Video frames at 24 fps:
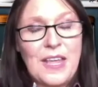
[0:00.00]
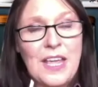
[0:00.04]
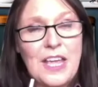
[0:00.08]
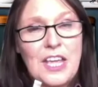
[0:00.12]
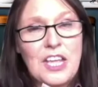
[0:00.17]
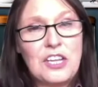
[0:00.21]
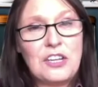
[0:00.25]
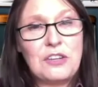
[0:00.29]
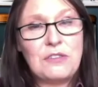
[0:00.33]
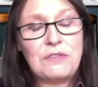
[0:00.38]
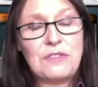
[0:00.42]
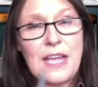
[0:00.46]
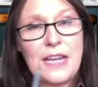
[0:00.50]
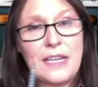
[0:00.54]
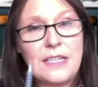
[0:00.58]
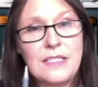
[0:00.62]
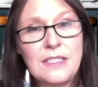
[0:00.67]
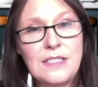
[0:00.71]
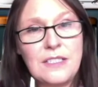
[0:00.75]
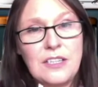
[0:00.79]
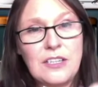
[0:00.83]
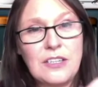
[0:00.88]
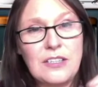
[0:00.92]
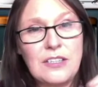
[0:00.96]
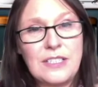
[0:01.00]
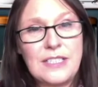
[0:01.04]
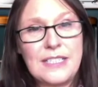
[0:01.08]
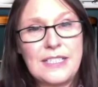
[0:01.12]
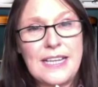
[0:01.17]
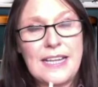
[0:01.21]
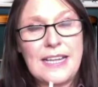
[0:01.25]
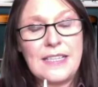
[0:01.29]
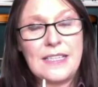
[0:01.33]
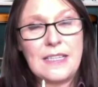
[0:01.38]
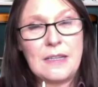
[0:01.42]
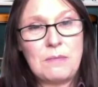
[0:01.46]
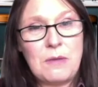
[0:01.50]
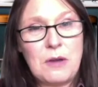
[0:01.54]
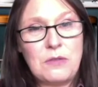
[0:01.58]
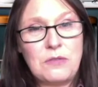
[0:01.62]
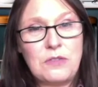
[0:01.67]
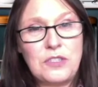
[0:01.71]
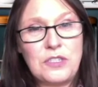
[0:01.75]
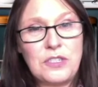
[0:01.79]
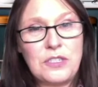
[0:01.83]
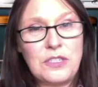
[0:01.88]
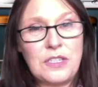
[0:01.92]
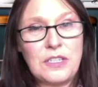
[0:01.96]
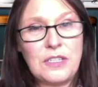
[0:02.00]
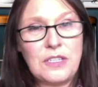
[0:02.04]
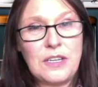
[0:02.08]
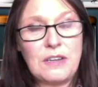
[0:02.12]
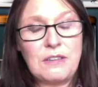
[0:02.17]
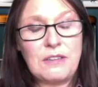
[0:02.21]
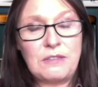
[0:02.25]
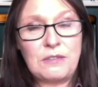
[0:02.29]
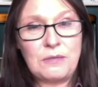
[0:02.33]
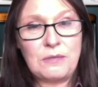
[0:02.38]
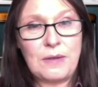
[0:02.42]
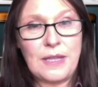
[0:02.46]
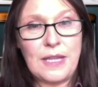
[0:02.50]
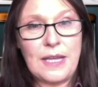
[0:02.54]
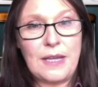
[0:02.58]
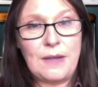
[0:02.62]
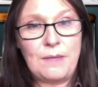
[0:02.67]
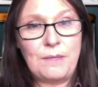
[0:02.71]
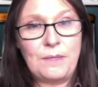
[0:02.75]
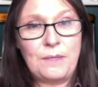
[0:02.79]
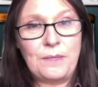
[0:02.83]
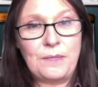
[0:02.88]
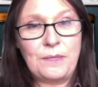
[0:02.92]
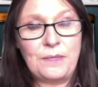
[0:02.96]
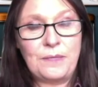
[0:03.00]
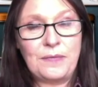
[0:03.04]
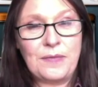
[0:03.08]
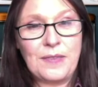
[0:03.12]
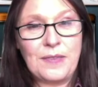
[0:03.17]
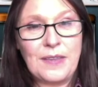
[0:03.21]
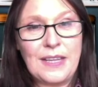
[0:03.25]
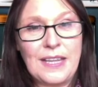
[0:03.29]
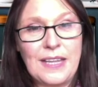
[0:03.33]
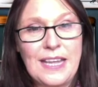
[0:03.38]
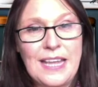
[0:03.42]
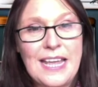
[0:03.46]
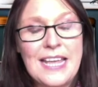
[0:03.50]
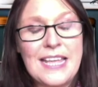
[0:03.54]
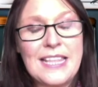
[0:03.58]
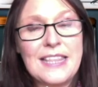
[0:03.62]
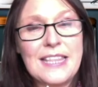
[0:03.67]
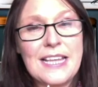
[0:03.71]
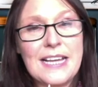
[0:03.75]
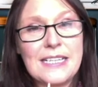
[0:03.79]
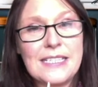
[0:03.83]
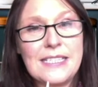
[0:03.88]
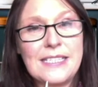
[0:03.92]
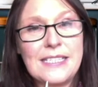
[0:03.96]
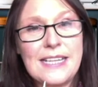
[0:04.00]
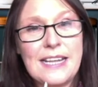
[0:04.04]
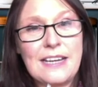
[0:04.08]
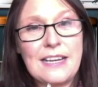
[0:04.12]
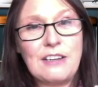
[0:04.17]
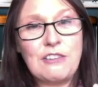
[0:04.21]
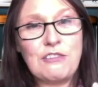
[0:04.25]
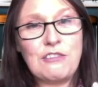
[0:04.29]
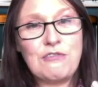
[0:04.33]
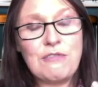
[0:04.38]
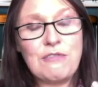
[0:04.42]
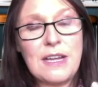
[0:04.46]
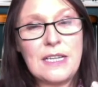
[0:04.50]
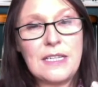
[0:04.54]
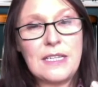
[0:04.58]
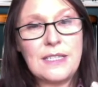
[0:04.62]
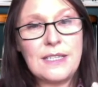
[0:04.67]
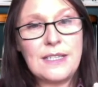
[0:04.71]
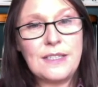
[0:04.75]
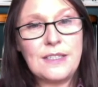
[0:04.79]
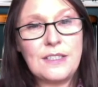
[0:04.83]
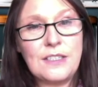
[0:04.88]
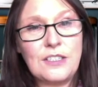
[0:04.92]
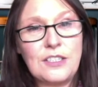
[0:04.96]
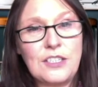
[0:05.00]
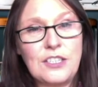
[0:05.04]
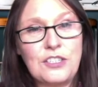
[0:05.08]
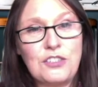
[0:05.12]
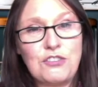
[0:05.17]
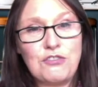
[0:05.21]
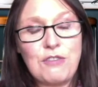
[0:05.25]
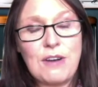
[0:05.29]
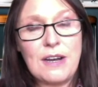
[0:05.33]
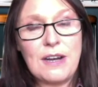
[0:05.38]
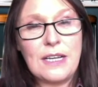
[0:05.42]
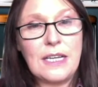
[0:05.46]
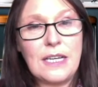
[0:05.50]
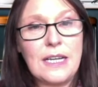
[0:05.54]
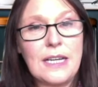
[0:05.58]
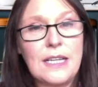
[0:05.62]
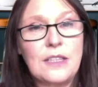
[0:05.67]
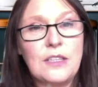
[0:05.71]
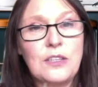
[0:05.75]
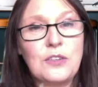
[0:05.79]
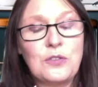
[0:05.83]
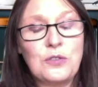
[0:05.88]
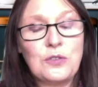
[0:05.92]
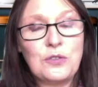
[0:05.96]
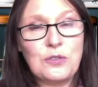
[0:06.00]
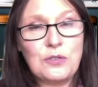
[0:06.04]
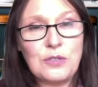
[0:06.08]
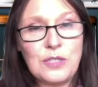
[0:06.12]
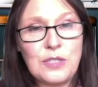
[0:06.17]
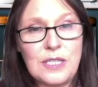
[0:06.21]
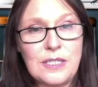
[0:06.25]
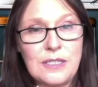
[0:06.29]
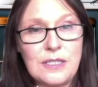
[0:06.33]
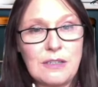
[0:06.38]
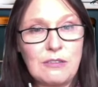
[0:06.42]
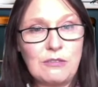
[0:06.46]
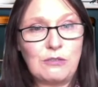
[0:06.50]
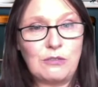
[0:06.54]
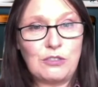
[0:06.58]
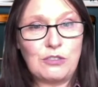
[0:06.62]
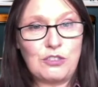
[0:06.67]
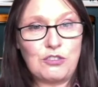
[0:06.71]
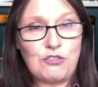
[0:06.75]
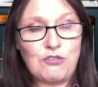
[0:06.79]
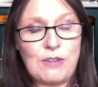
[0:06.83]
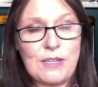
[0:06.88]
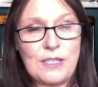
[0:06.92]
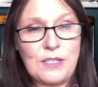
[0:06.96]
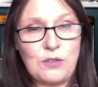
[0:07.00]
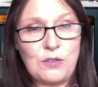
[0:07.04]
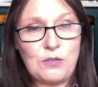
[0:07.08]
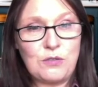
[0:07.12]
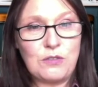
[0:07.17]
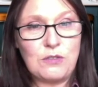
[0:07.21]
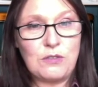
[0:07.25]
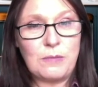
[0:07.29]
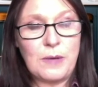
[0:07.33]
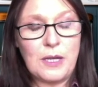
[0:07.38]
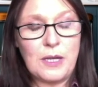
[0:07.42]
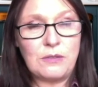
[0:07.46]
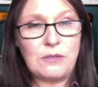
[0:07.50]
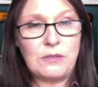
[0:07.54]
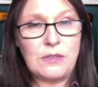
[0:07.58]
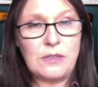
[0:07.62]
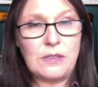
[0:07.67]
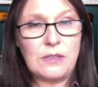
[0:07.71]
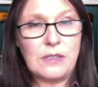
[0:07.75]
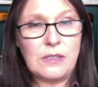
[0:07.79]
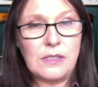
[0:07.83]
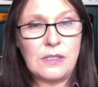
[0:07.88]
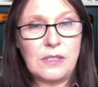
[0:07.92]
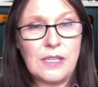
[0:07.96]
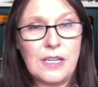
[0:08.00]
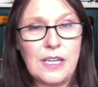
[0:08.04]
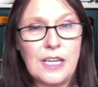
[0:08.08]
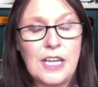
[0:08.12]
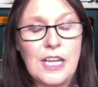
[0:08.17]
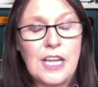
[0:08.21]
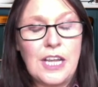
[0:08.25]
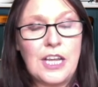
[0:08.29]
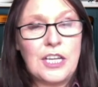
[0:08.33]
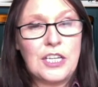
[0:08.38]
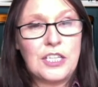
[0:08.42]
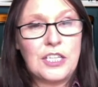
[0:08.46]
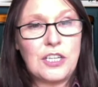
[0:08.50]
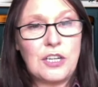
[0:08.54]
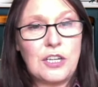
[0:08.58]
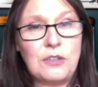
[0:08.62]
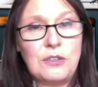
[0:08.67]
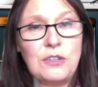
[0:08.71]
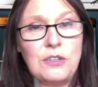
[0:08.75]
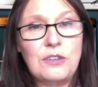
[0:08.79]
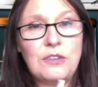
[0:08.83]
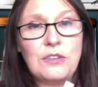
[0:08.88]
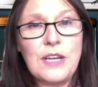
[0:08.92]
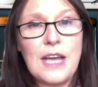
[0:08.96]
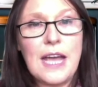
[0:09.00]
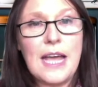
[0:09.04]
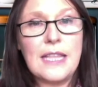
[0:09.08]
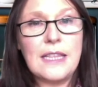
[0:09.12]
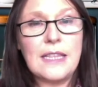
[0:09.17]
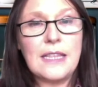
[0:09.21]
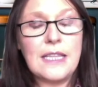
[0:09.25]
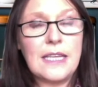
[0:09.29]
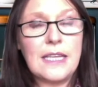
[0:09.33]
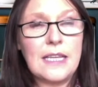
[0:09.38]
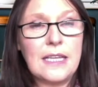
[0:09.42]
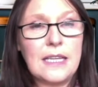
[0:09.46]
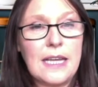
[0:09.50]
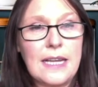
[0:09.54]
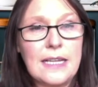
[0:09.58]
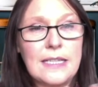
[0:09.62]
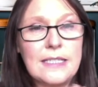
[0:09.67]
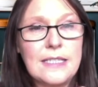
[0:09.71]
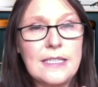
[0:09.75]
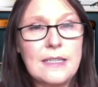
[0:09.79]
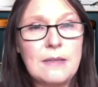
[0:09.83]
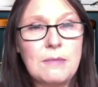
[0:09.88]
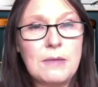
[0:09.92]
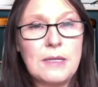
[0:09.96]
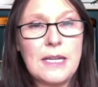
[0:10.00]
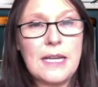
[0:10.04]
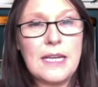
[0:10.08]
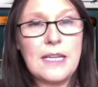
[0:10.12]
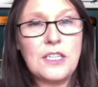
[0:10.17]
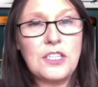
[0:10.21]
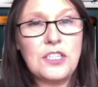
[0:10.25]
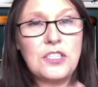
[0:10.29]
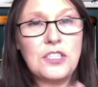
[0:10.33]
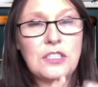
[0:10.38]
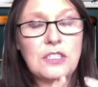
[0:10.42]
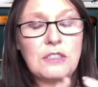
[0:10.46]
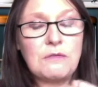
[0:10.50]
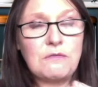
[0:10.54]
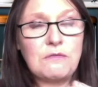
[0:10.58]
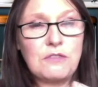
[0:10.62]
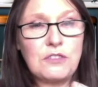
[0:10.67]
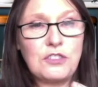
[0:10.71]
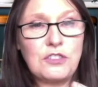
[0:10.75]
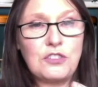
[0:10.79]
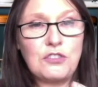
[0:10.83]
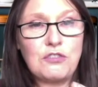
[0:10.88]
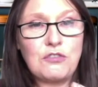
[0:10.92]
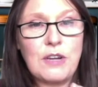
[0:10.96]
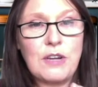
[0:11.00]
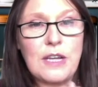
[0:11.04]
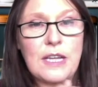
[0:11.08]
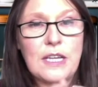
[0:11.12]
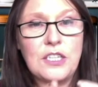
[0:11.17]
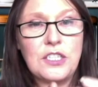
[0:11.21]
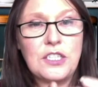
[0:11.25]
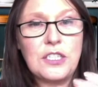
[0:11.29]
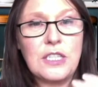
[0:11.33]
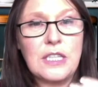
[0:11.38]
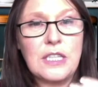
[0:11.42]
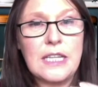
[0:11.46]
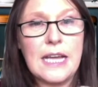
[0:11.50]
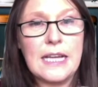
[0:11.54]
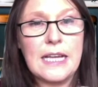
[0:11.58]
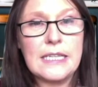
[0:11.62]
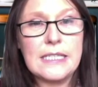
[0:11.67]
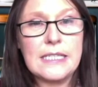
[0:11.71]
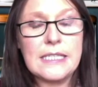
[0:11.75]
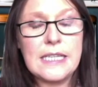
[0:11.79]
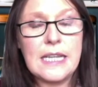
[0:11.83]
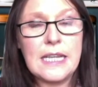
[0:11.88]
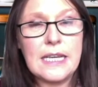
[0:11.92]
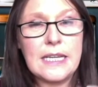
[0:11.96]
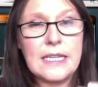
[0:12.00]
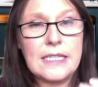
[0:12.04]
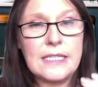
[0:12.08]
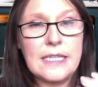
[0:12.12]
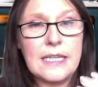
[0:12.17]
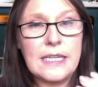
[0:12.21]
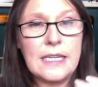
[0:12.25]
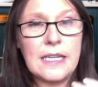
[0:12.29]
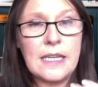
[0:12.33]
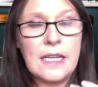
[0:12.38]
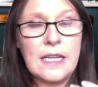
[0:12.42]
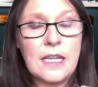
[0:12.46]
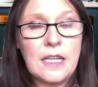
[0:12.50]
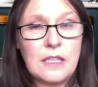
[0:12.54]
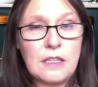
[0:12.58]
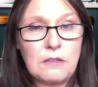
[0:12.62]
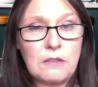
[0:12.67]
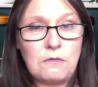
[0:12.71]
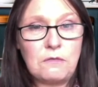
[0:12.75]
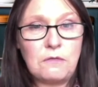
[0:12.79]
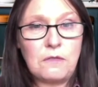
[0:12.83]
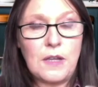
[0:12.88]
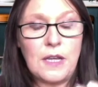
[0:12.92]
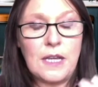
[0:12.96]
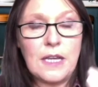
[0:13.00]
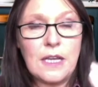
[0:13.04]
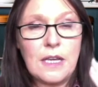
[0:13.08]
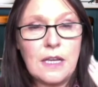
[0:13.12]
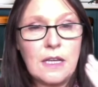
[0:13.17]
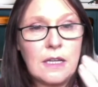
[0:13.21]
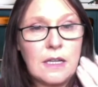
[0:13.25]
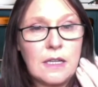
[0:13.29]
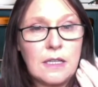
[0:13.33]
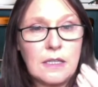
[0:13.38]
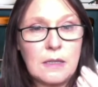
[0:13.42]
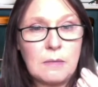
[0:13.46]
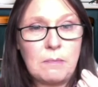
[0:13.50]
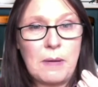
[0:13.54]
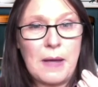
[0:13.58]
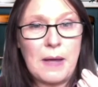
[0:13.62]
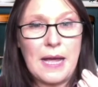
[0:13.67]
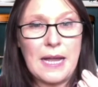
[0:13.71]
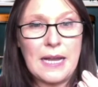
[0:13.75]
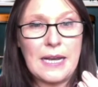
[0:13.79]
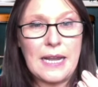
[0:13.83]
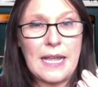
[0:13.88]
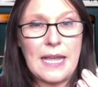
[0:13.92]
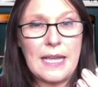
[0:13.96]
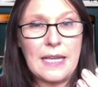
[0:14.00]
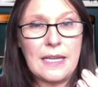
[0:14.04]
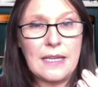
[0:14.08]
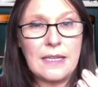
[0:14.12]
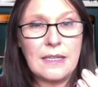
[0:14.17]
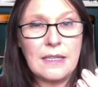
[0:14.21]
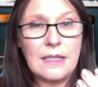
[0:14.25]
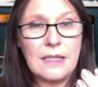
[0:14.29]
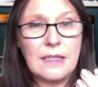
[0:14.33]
You then start to get the emotion that goes with it. That's then creating the adrenaline, the cortisol, the stress hormones. So you get the intimidation, the frustration, the anxiety, the fear, the panic,